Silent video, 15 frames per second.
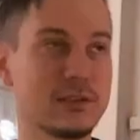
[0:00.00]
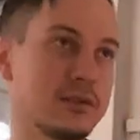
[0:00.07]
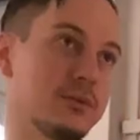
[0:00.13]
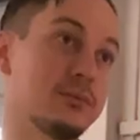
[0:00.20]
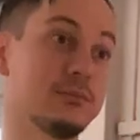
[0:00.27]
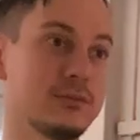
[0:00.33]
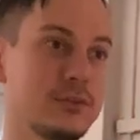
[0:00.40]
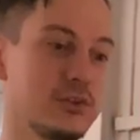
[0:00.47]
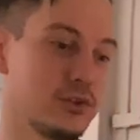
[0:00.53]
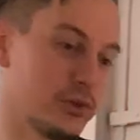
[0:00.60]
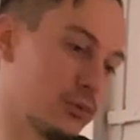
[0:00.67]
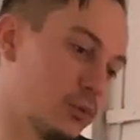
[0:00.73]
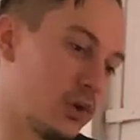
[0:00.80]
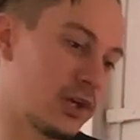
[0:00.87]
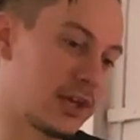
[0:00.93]
You know,
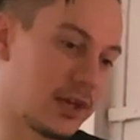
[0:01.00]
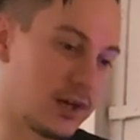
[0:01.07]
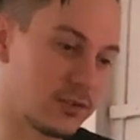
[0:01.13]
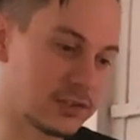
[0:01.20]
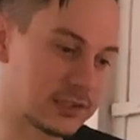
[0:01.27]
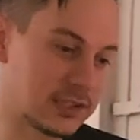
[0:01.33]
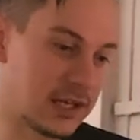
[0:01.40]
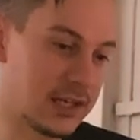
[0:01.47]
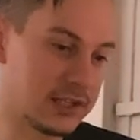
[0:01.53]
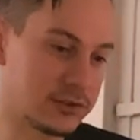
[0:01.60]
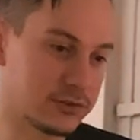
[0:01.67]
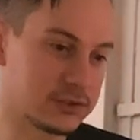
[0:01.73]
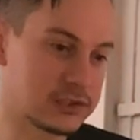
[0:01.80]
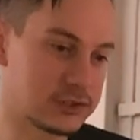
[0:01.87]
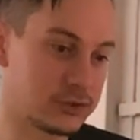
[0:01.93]
you're walking outside
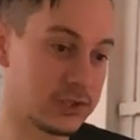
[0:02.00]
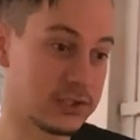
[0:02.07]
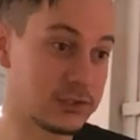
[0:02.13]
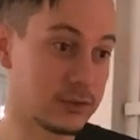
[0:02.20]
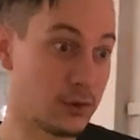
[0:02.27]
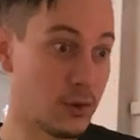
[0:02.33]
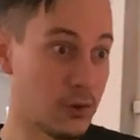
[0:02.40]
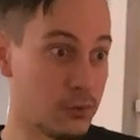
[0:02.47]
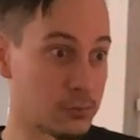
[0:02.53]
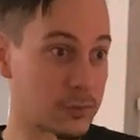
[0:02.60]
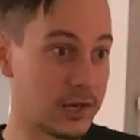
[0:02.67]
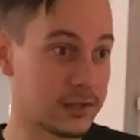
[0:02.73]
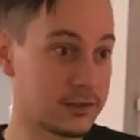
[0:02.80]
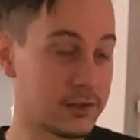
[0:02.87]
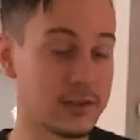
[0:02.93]
on the street, oh
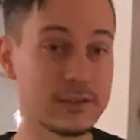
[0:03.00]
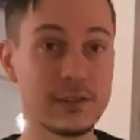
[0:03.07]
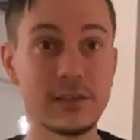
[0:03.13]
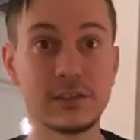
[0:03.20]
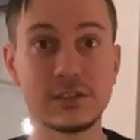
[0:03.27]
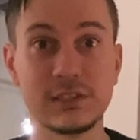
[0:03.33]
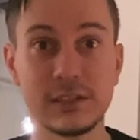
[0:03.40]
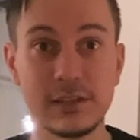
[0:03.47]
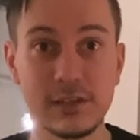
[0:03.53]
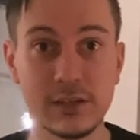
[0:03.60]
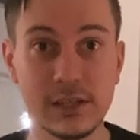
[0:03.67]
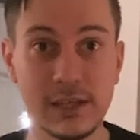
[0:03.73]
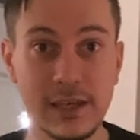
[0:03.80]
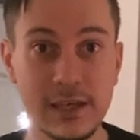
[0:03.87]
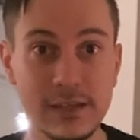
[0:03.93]
my god, there's an
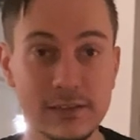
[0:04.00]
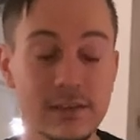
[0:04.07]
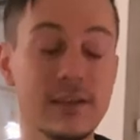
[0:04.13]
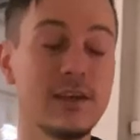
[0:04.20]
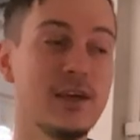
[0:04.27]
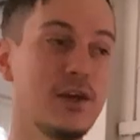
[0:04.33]
arcade.